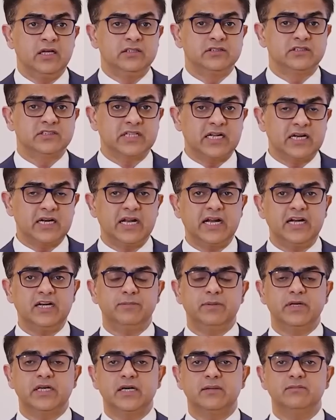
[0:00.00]

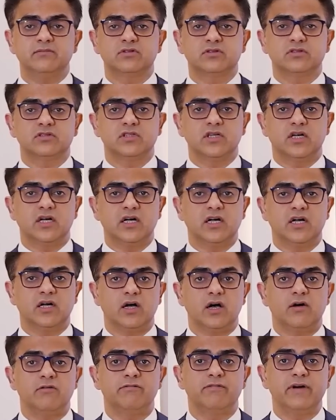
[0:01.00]
Sunlight becomes
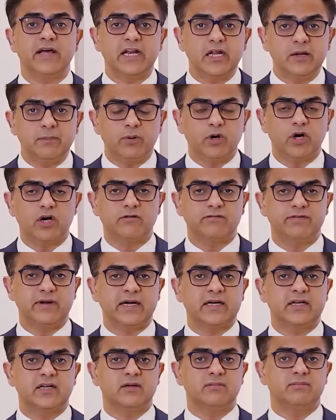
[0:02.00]
a very important
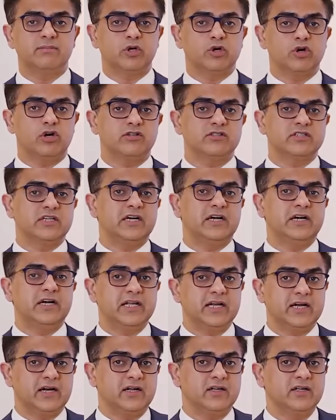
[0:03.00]
factor, because in
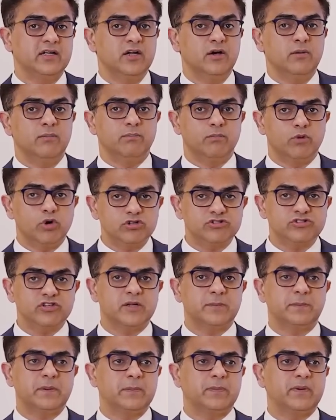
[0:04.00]
India, most of
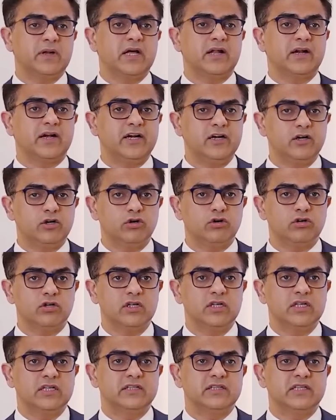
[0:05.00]
the people are
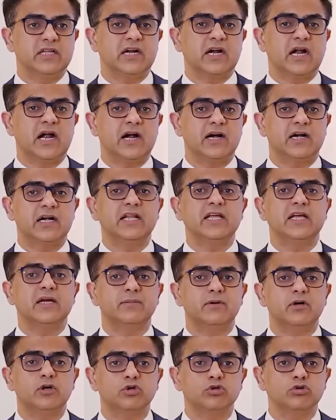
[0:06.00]
indoor. They are hardly
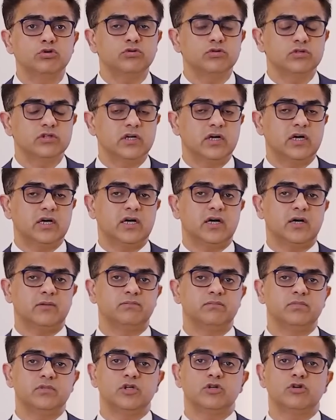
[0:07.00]
able
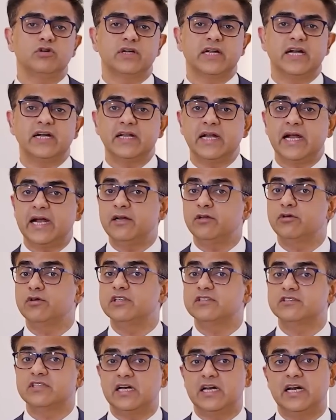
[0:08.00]
to get
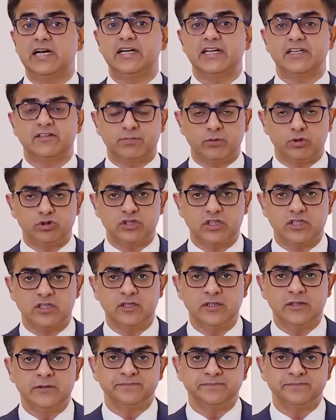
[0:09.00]
adequate sunlight exposure.